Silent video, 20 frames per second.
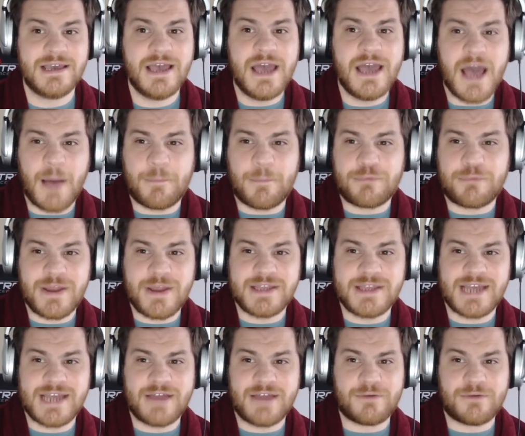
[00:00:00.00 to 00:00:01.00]
A break
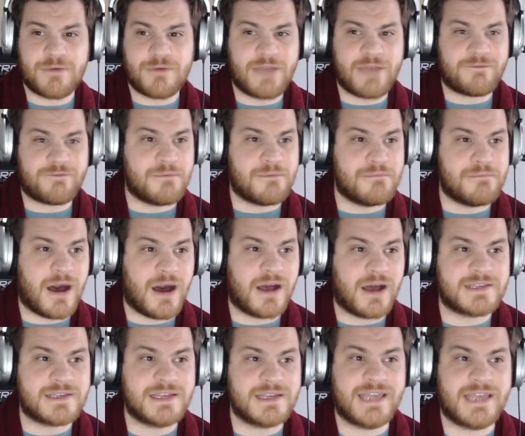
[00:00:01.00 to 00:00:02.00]
down the right from
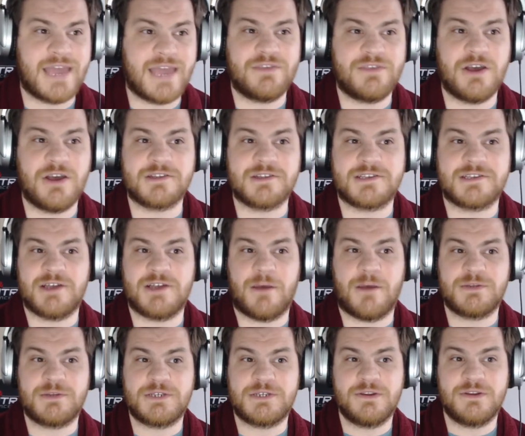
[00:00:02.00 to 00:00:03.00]
Martin gave the Aussies an
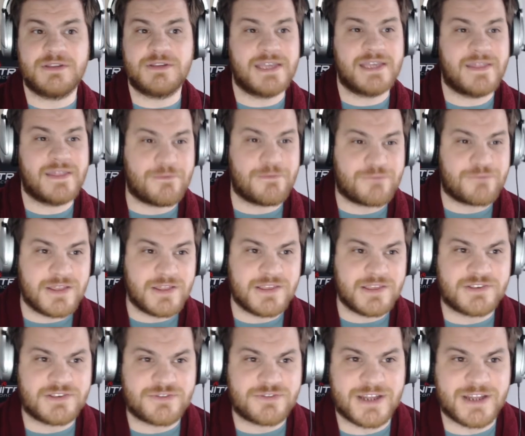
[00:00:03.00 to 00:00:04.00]
opportunity, and they really
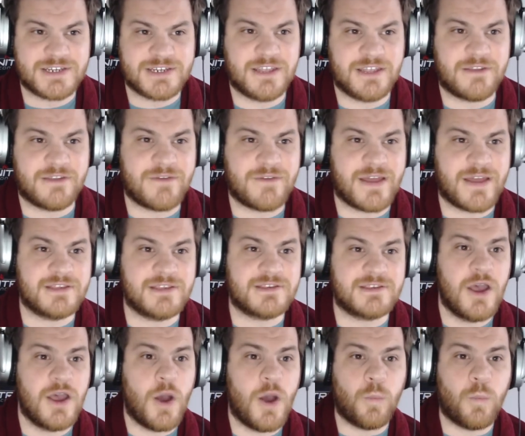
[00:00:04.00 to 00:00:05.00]
stretched the defence,
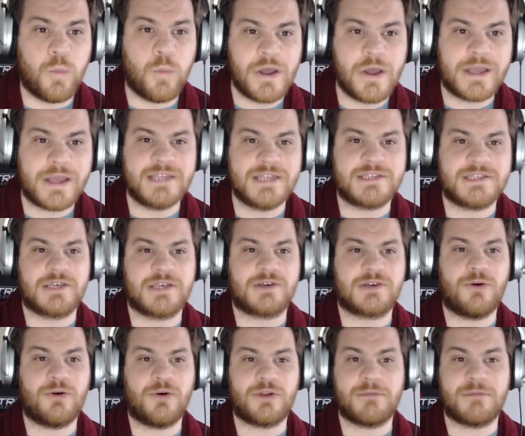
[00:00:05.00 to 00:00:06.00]
working to the
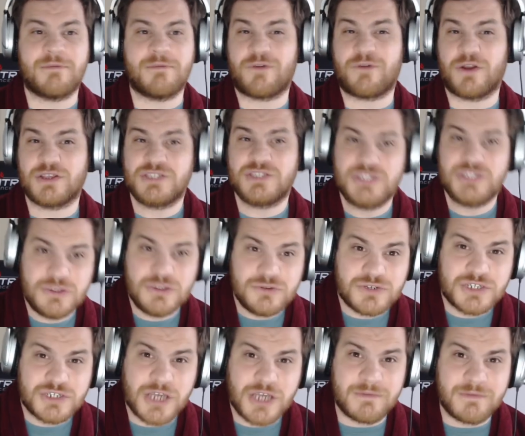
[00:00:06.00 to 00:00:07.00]
corner before a huge
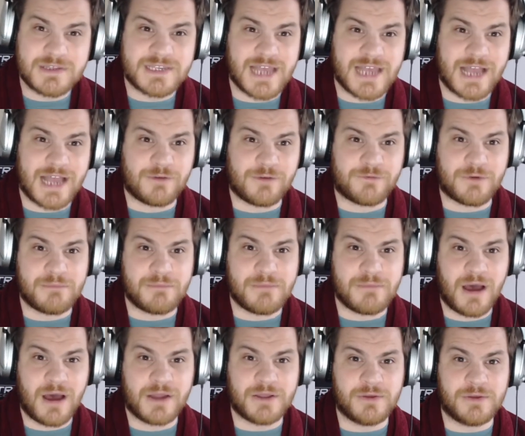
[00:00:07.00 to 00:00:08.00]
cover tackle from Manu.